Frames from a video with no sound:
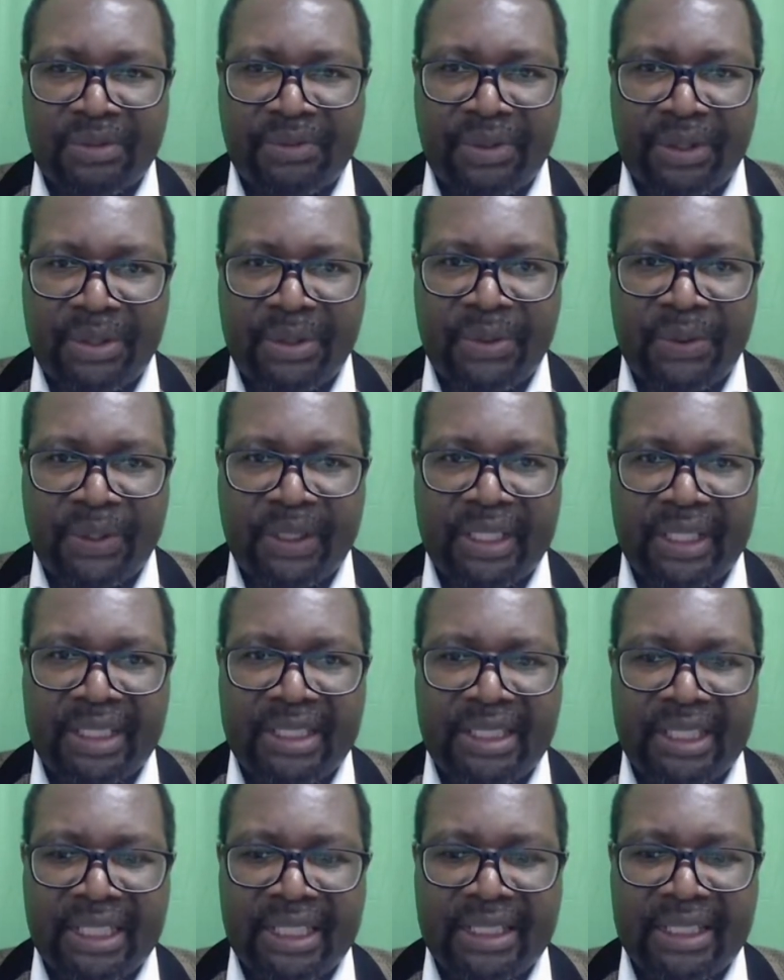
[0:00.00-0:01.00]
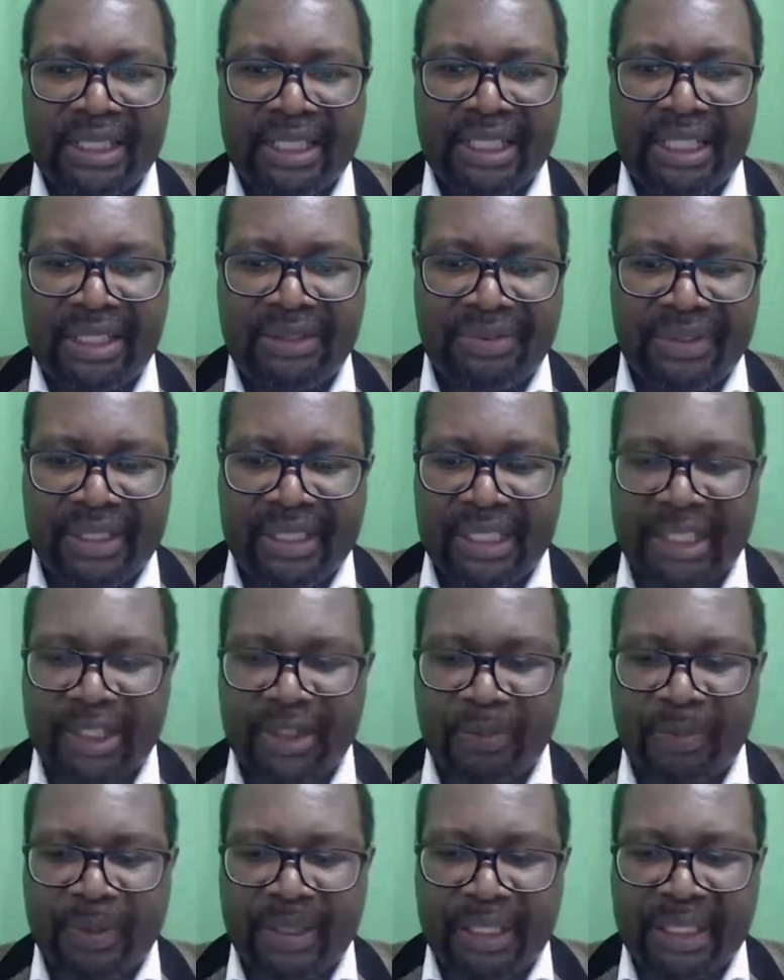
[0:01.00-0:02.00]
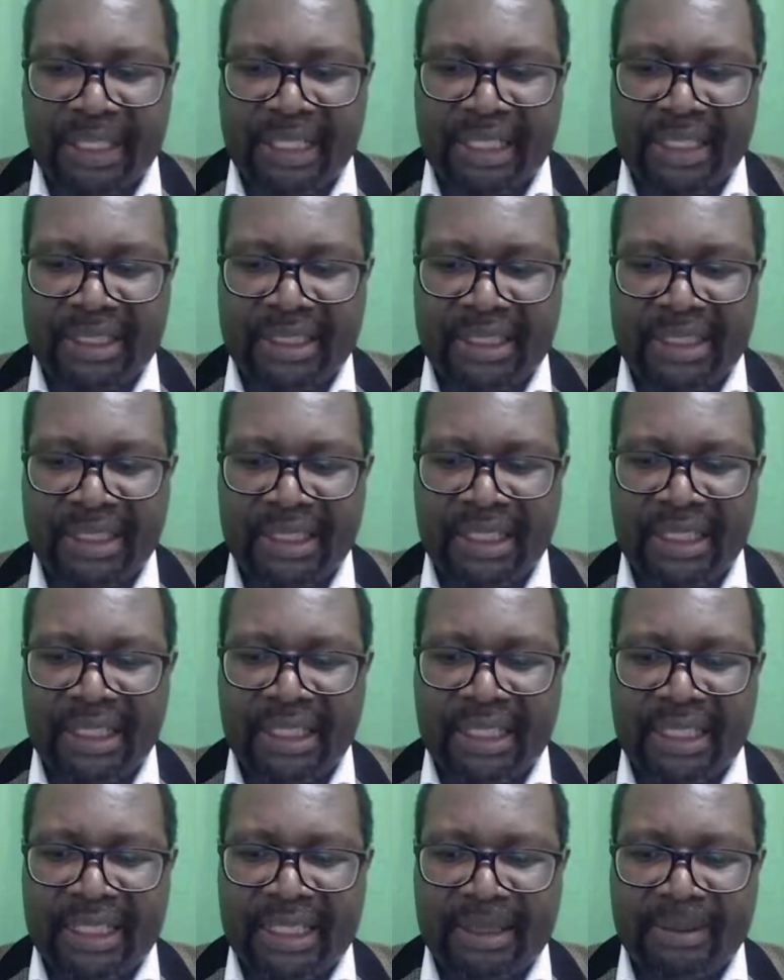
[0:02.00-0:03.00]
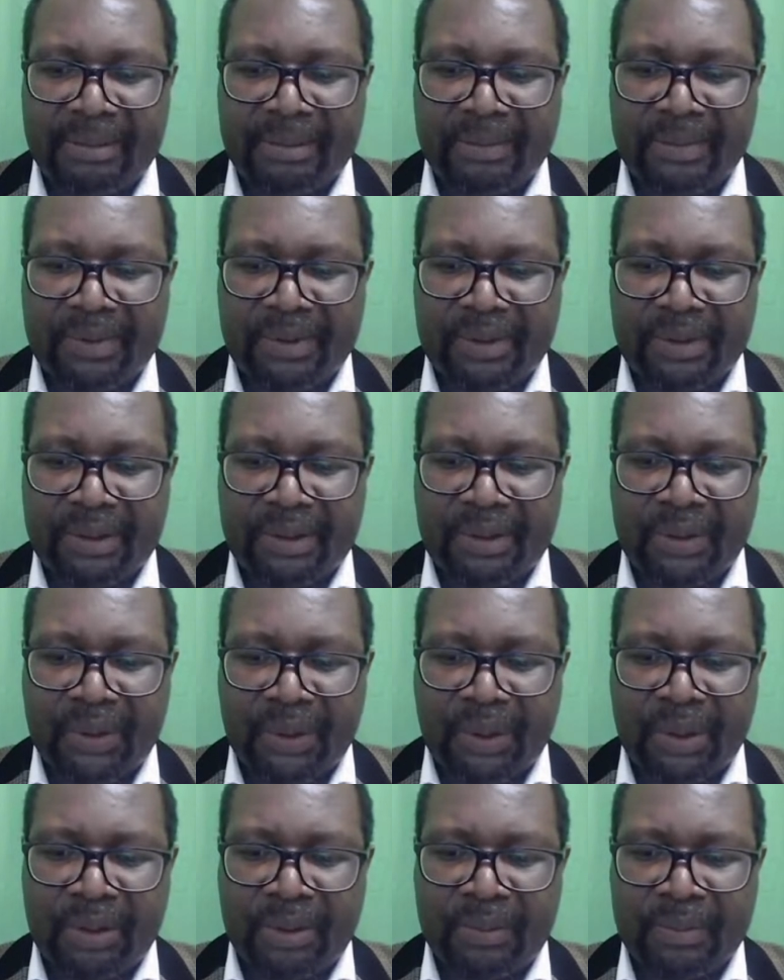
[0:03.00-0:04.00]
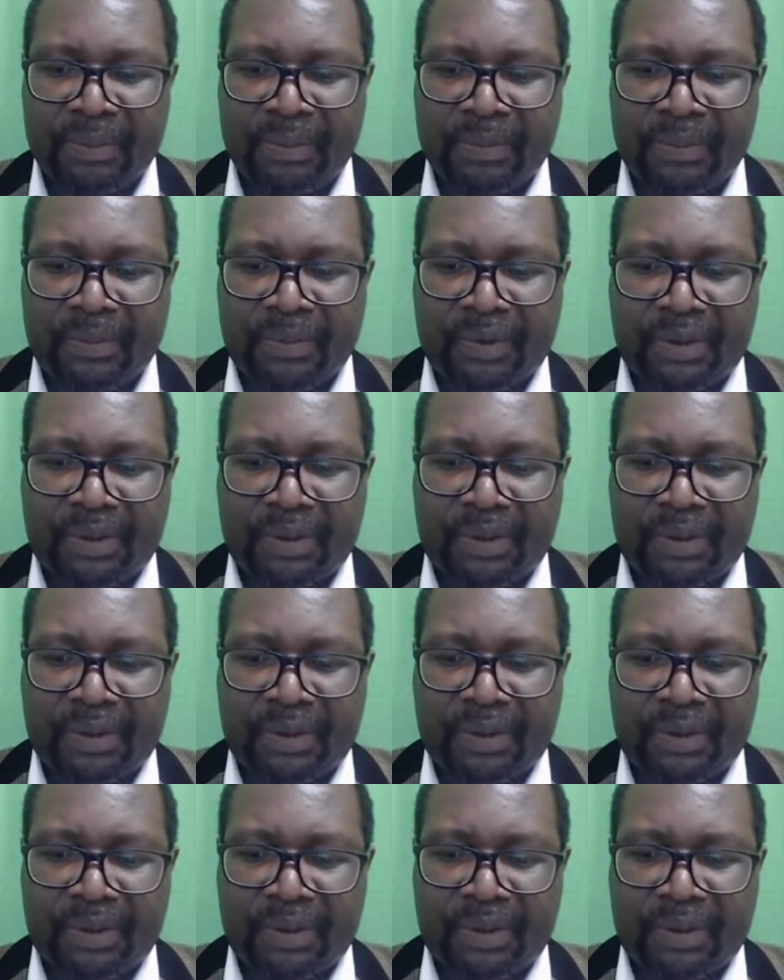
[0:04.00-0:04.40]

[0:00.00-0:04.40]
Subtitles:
you to get the relevant experience. So